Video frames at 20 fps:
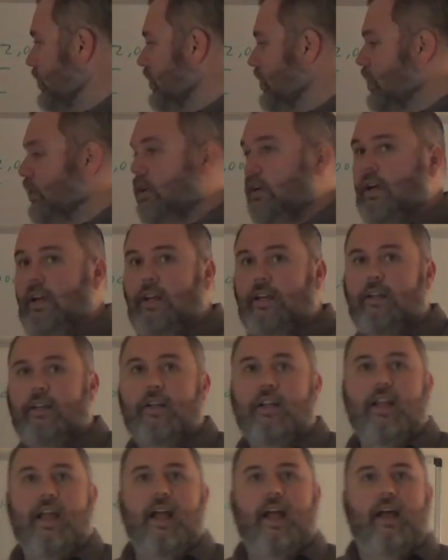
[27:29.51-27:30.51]
All right?
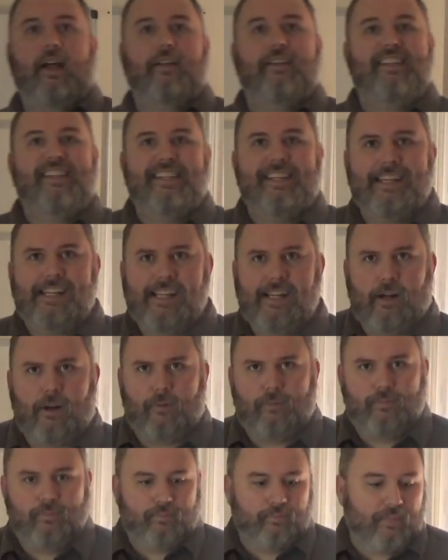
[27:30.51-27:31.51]

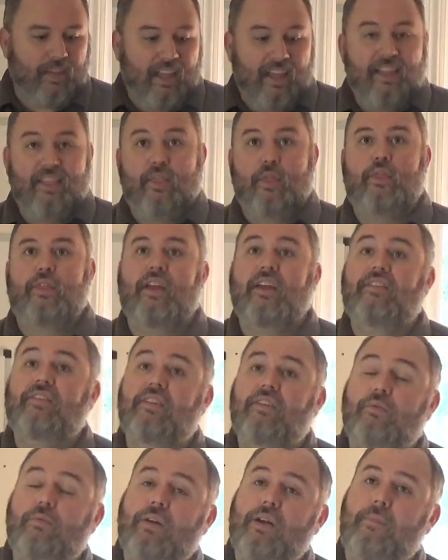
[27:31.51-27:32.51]
Now, this
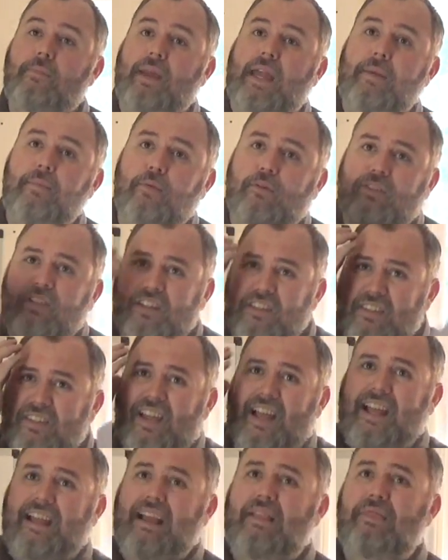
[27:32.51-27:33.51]
is where people just
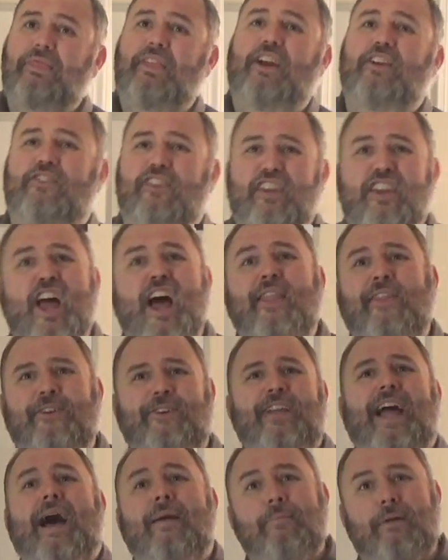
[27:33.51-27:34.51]
like, there's another
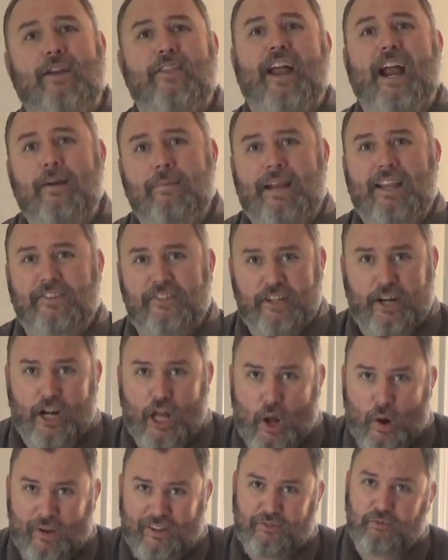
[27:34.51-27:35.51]
number there, Mr.
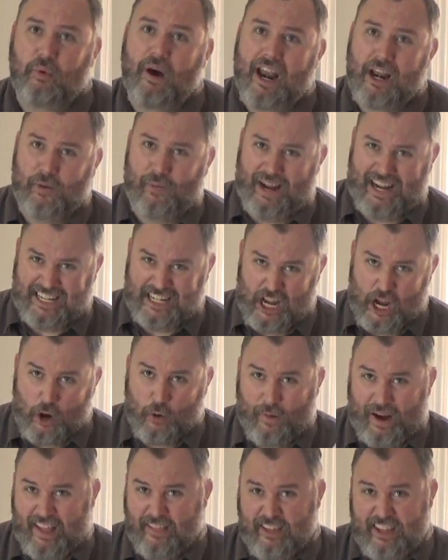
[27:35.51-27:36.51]
Lewis. What do I do
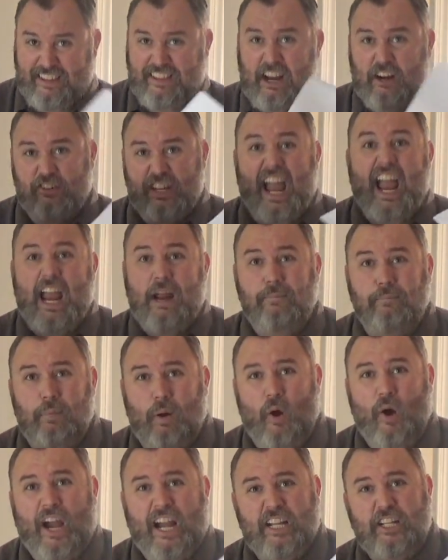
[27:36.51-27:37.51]
with it? There's
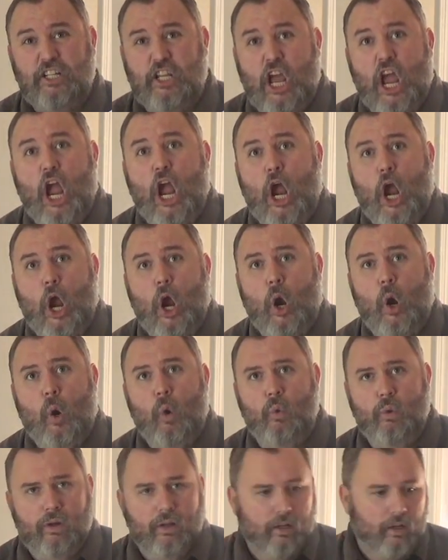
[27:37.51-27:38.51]

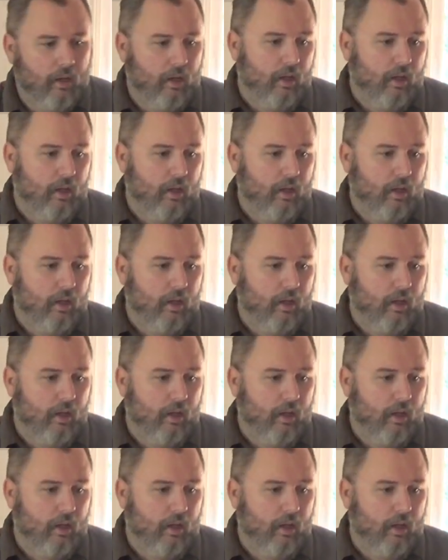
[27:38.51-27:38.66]
8.2.